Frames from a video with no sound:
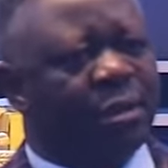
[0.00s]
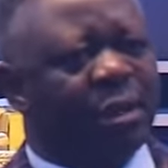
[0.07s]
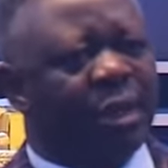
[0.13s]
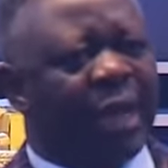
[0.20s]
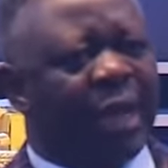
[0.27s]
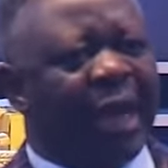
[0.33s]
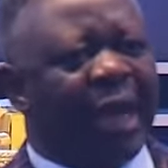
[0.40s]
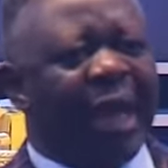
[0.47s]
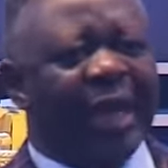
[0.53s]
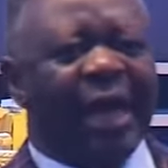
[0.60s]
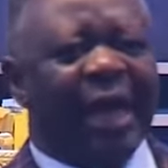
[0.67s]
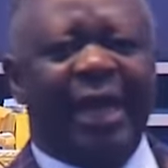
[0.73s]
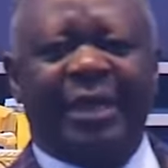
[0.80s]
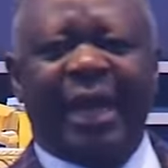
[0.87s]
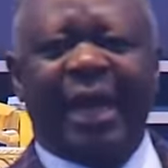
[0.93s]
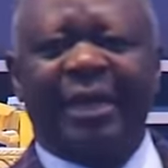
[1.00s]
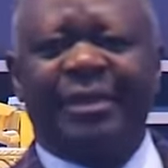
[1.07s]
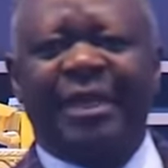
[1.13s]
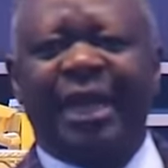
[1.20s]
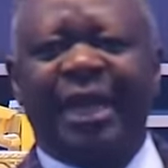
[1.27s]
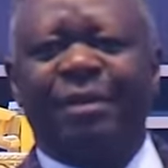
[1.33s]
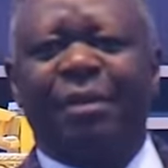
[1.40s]
I
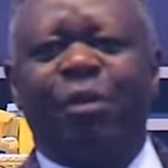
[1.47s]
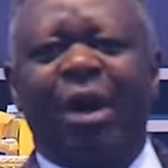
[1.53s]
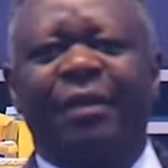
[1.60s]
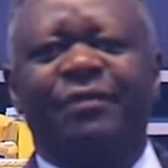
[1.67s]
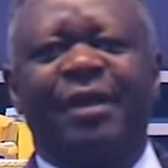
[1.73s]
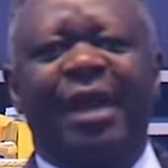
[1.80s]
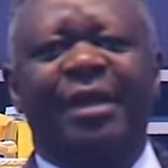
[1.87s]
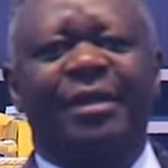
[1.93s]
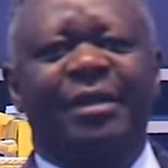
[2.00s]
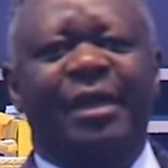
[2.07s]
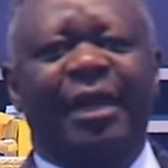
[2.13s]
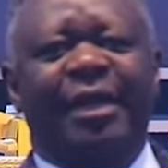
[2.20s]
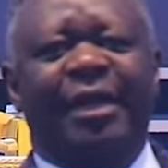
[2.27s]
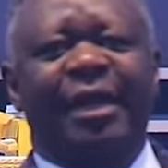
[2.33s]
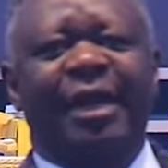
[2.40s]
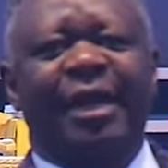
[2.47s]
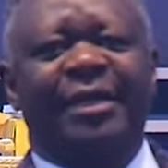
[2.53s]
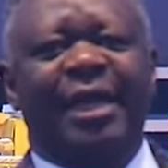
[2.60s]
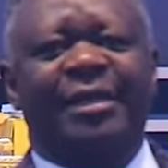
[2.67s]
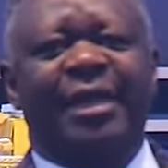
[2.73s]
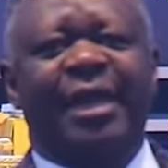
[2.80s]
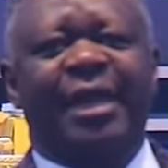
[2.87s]
tell my wife that the
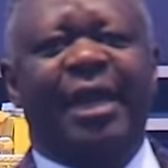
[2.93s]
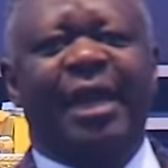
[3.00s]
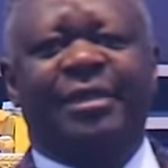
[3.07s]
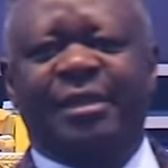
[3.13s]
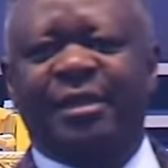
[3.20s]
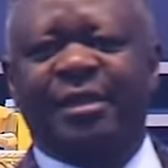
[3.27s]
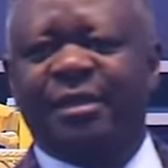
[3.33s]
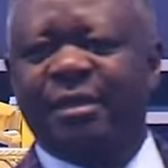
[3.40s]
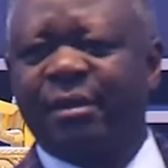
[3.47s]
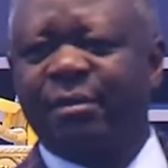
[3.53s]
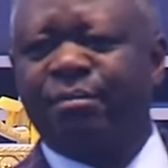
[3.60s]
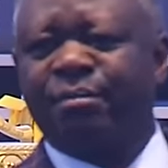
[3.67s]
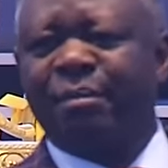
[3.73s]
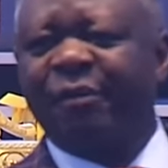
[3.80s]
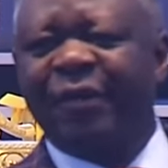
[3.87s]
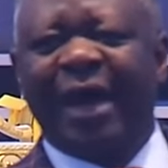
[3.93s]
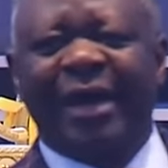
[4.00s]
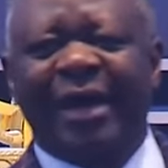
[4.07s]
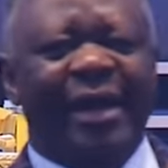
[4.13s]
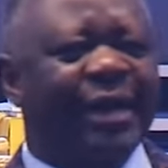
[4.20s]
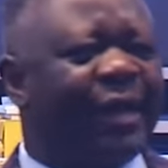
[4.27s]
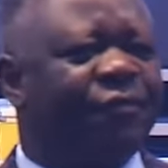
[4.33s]
greatest legacy my
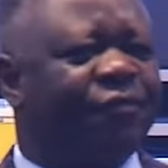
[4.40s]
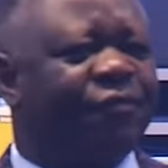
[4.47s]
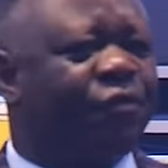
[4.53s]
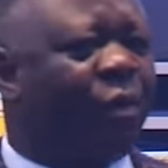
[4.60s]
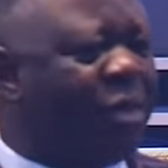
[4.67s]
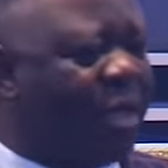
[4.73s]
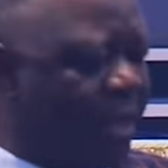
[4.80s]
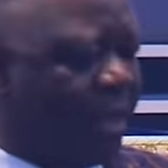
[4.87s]
father left for me